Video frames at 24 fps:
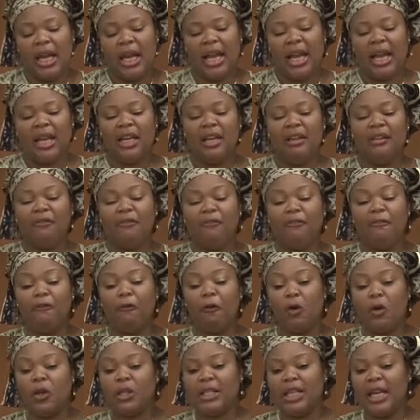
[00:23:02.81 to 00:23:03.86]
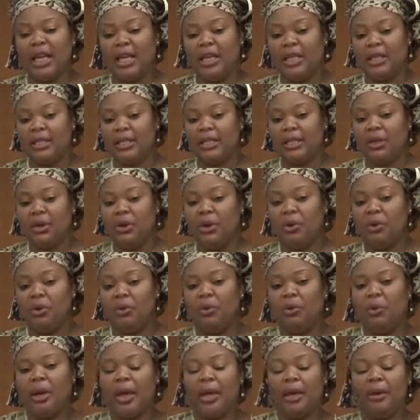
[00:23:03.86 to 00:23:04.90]
And in four days,
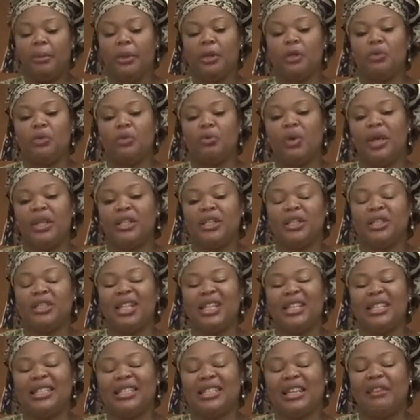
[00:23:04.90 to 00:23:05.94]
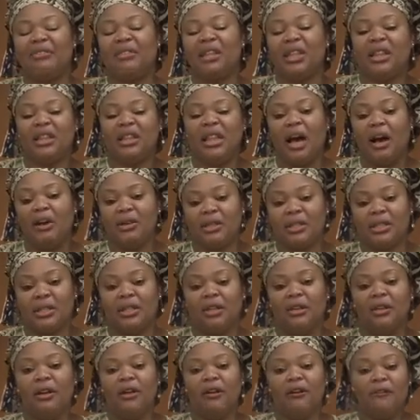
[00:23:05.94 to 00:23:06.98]
we were able to register
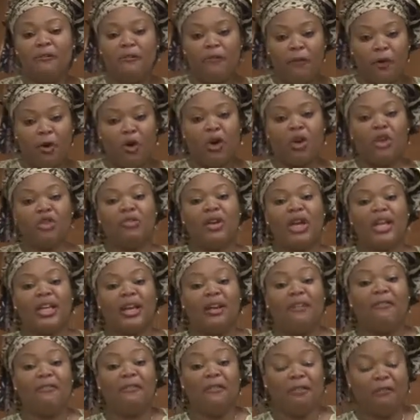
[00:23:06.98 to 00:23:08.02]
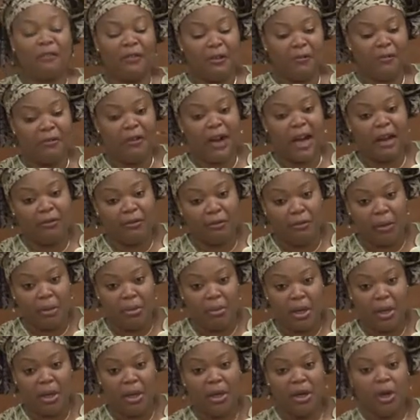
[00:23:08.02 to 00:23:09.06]
7,455
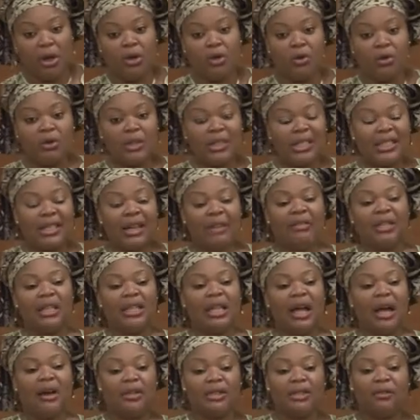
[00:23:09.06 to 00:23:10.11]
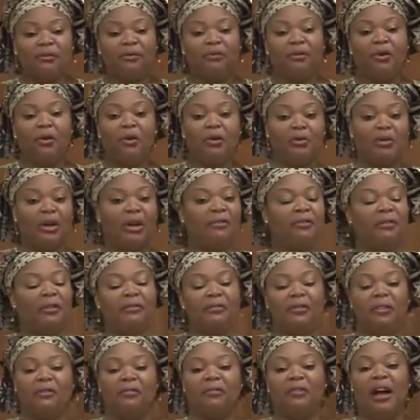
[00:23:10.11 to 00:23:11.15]
women. Those
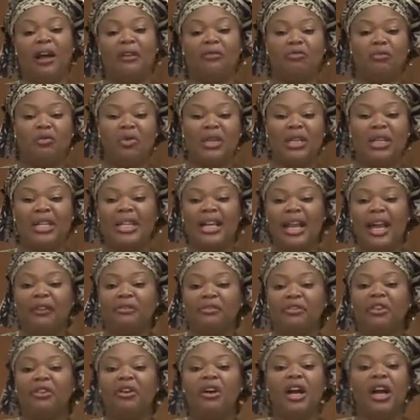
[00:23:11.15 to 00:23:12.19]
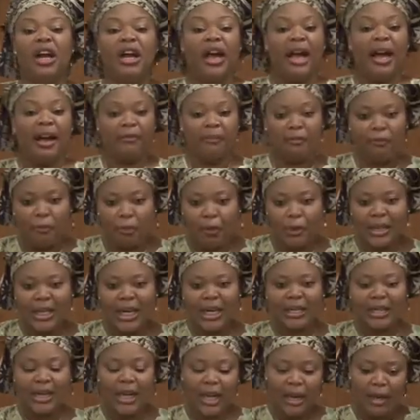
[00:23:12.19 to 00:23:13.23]
7,455 would never have
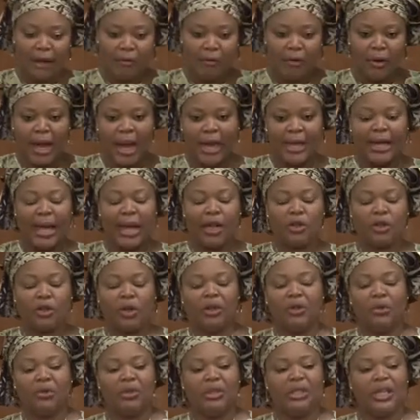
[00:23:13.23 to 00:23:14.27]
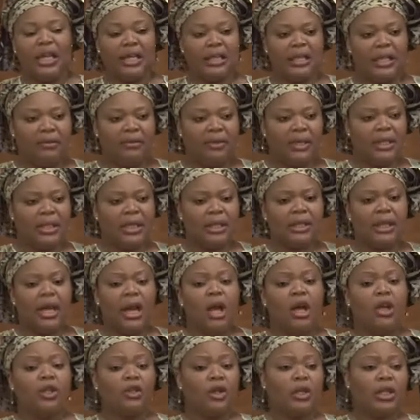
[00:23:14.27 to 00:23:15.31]
voted if we had not done those activities.
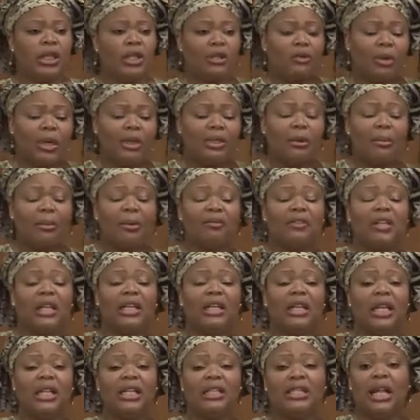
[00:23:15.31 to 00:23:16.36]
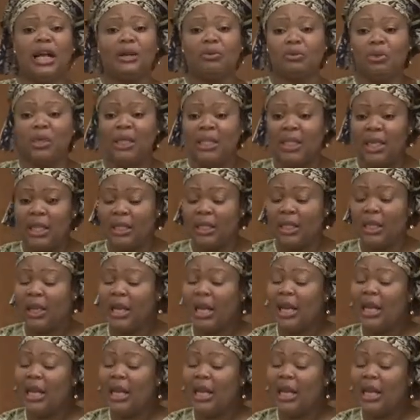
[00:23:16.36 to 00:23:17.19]
So these were some of the things that we did.